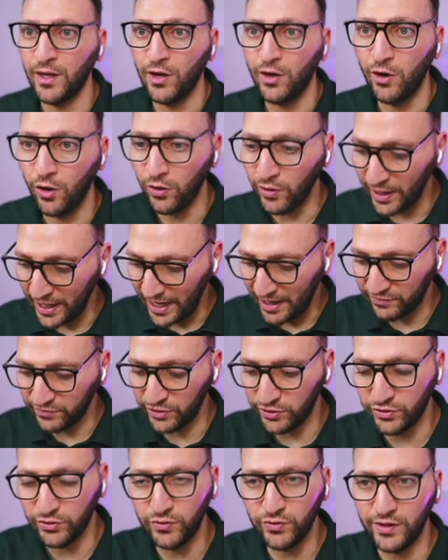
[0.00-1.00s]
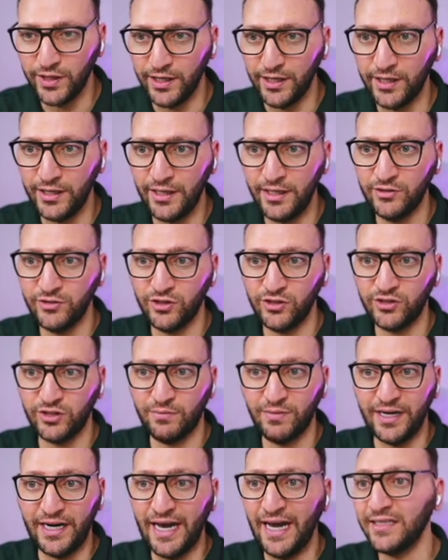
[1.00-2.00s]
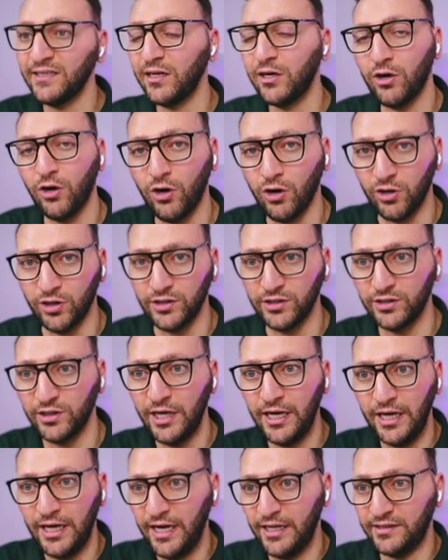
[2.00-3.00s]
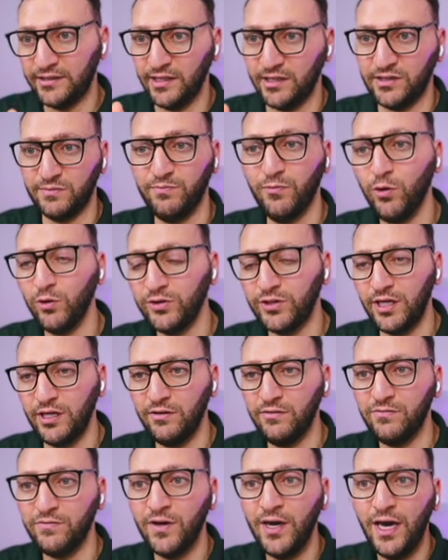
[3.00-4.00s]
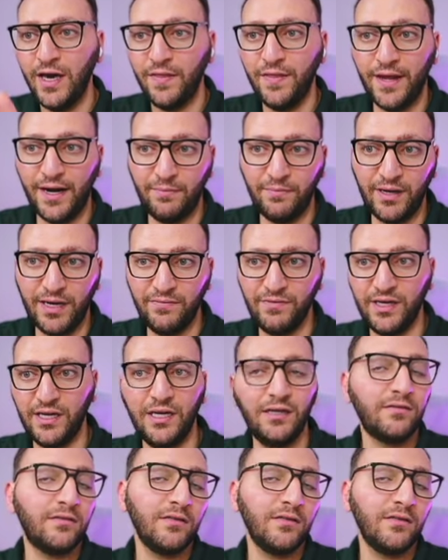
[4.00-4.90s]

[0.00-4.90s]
All I have to do here is just, I'm gonna add a card. It's a small div that I'm giving it